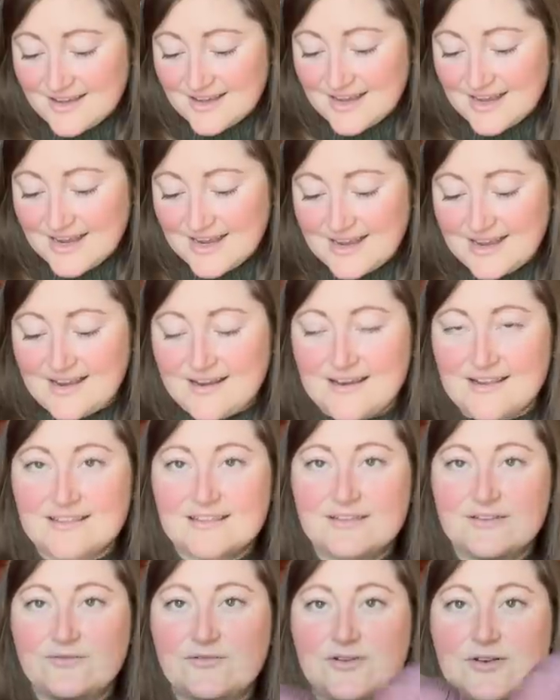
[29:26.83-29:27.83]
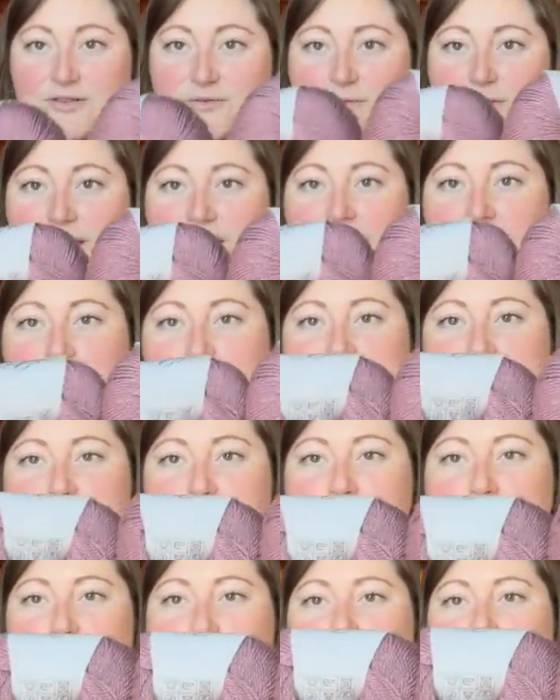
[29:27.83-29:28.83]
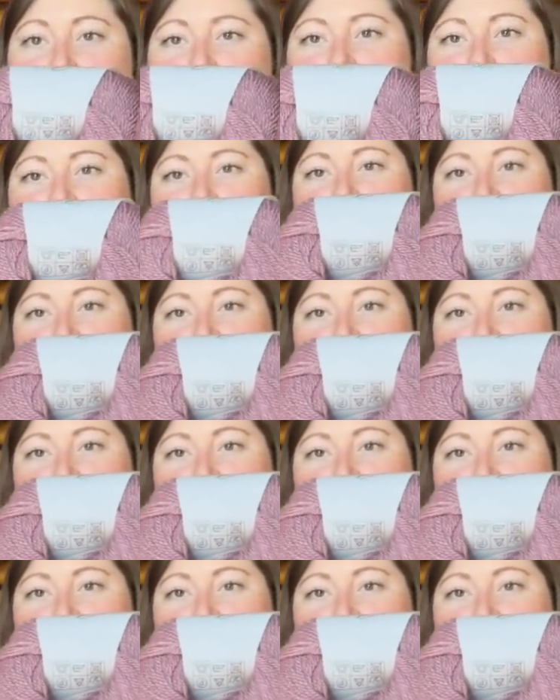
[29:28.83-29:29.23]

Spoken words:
And the first one I got was mauve.